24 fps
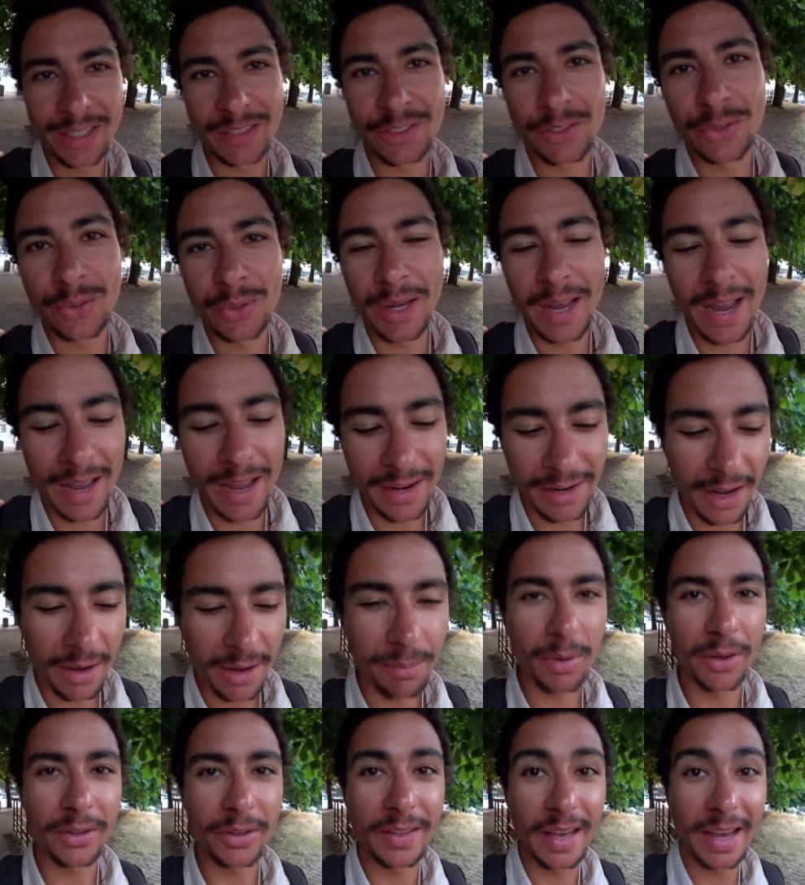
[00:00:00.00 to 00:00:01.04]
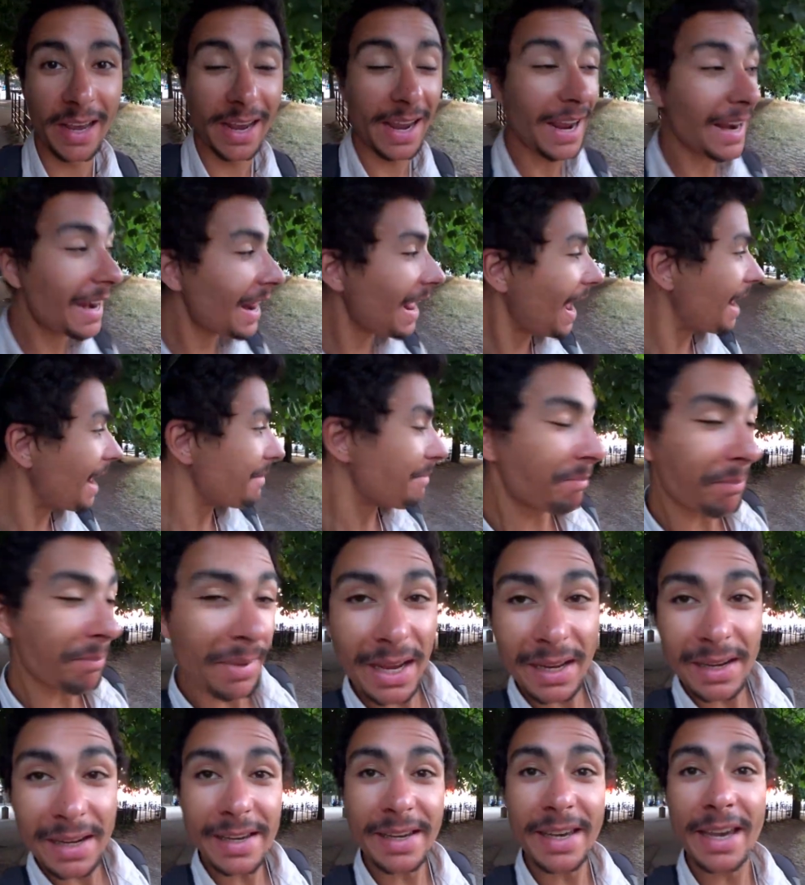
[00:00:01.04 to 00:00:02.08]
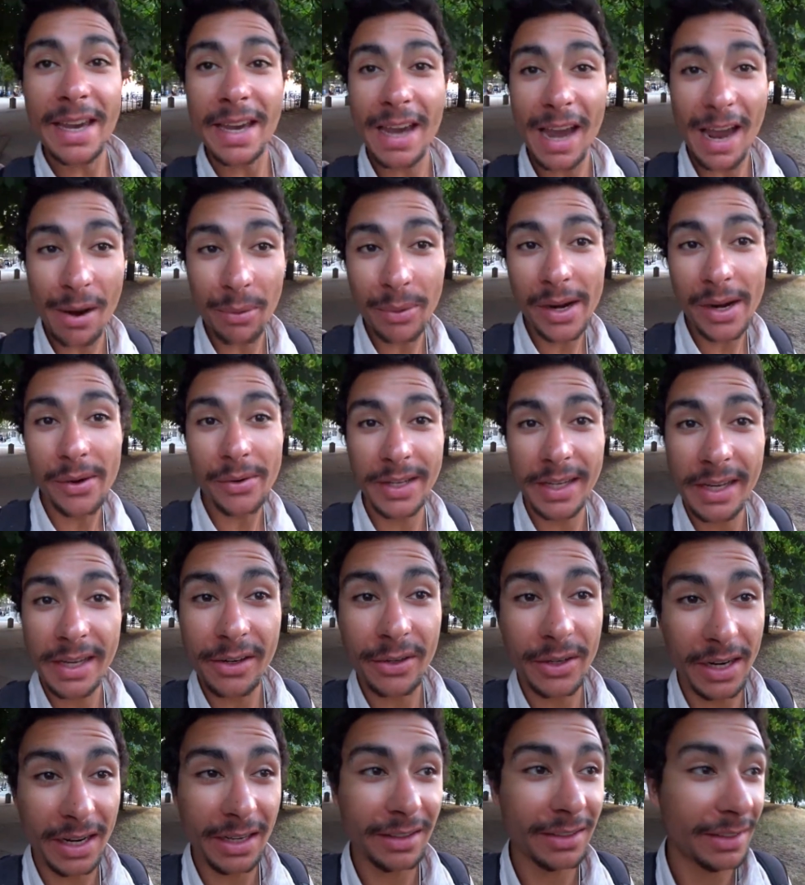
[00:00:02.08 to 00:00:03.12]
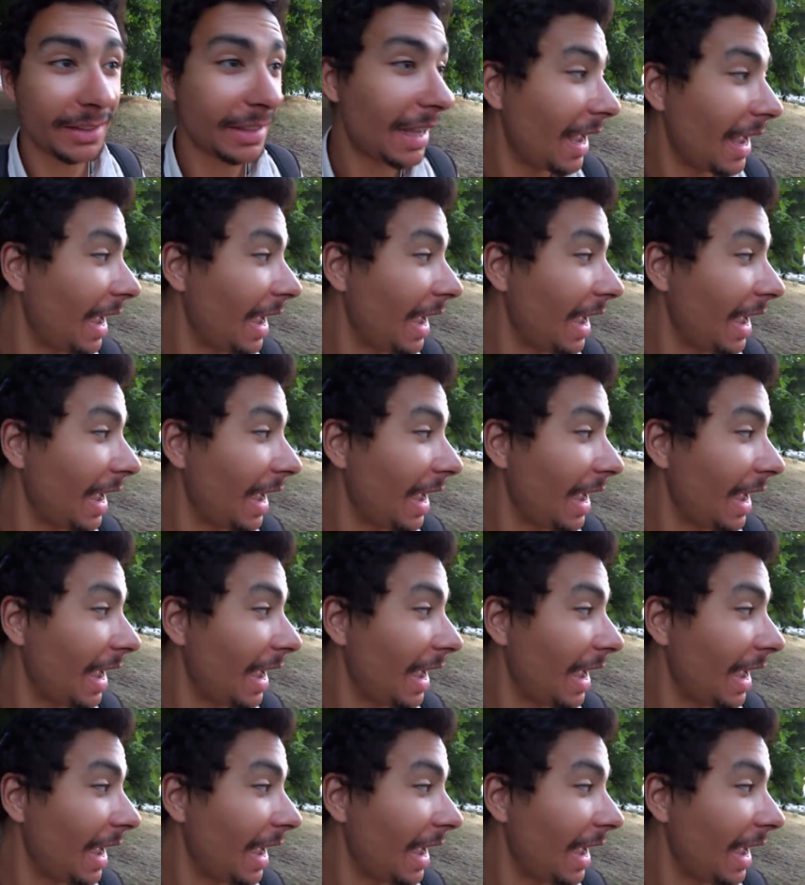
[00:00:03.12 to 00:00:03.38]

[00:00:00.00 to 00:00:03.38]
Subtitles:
To end up a day, and picnicking around here is